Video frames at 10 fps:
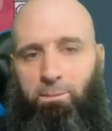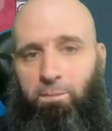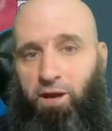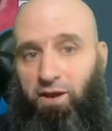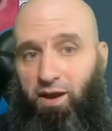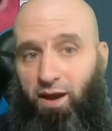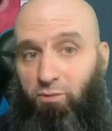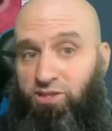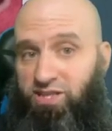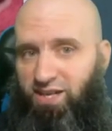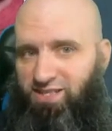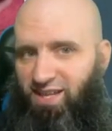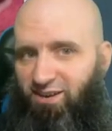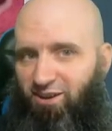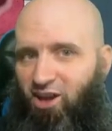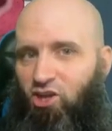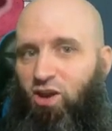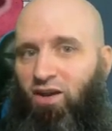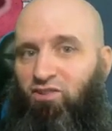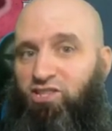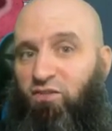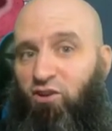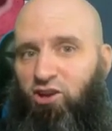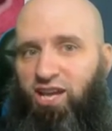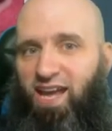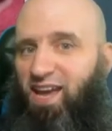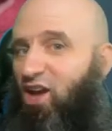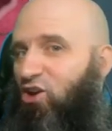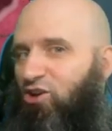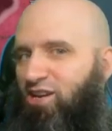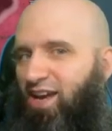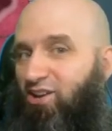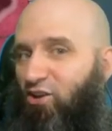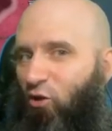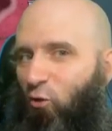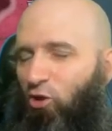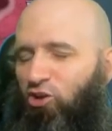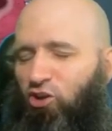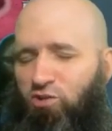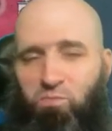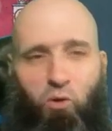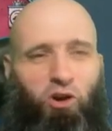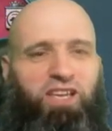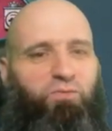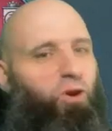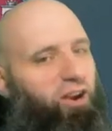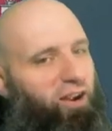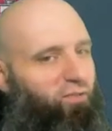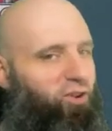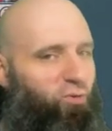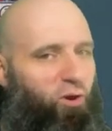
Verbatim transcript: But I will see you guys later. You have yourself a good day, good night, or good morning wherever you